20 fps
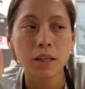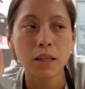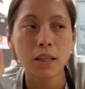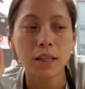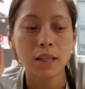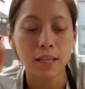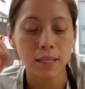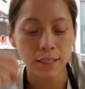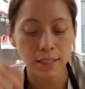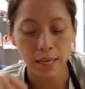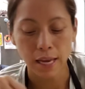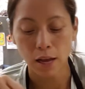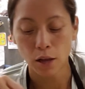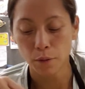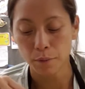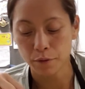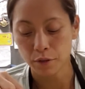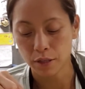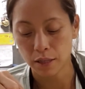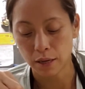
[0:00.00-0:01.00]
this
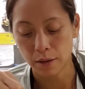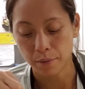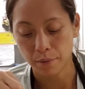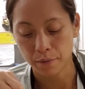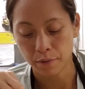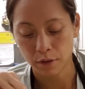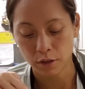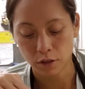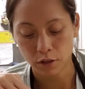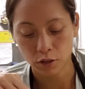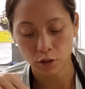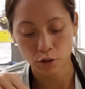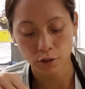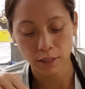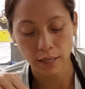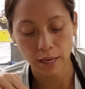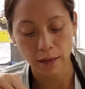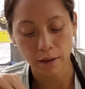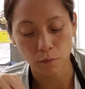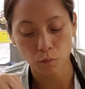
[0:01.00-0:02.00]
helps them. So you
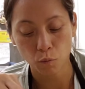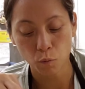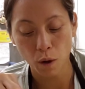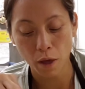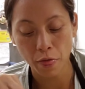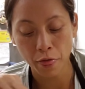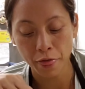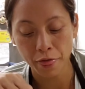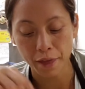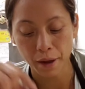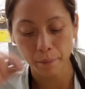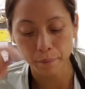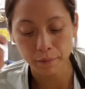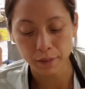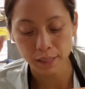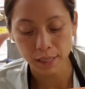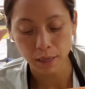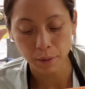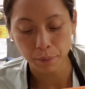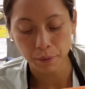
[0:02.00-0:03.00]
say 1 thumb
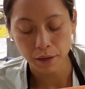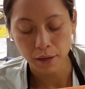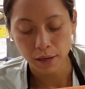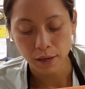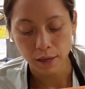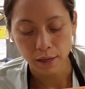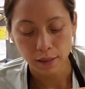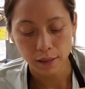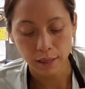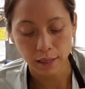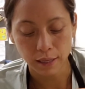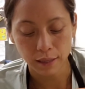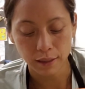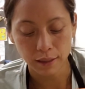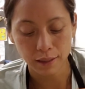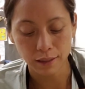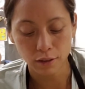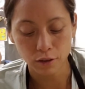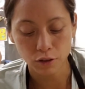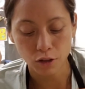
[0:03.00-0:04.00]
tip, like a
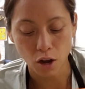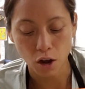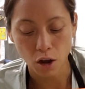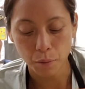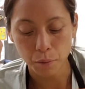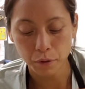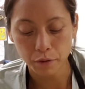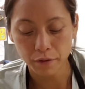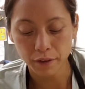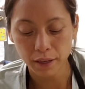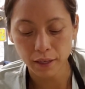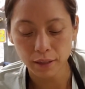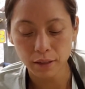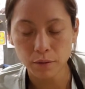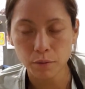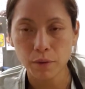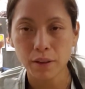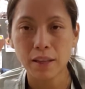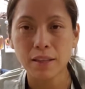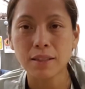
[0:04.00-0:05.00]
little knob of it.
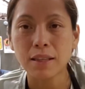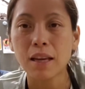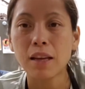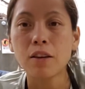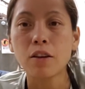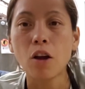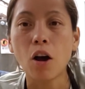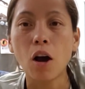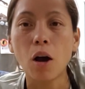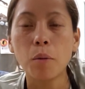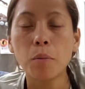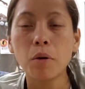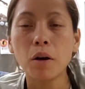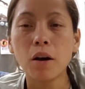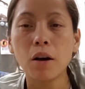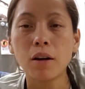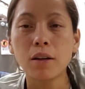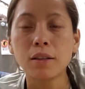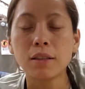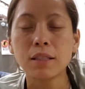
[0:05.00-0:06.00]
When they say knob
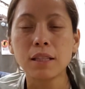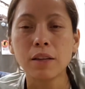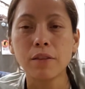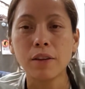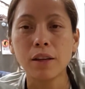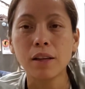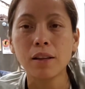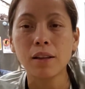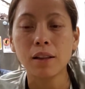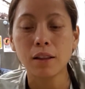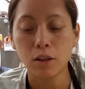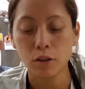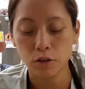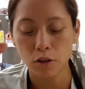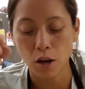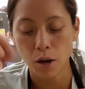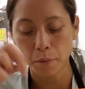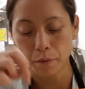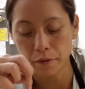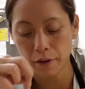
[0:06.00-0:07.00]
on TV, a little
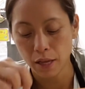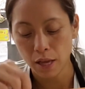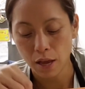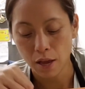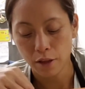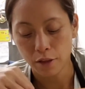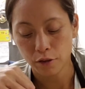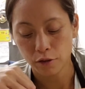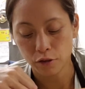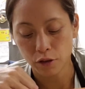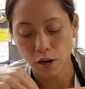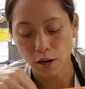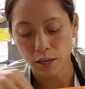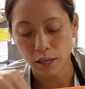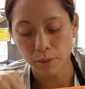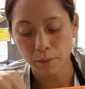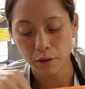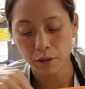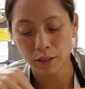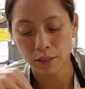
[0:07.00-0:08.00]
knob of it, they're
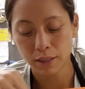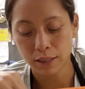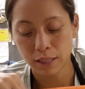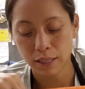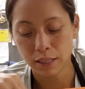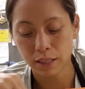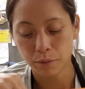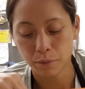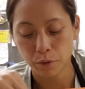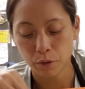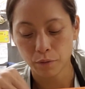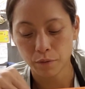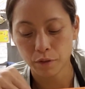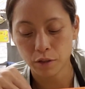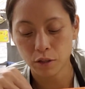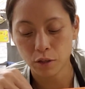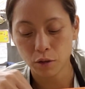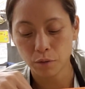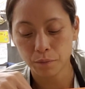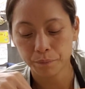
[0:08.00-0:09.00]
talking about a teaspoon.
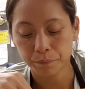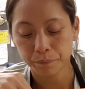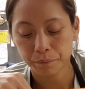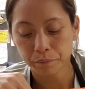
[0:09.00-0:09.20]
So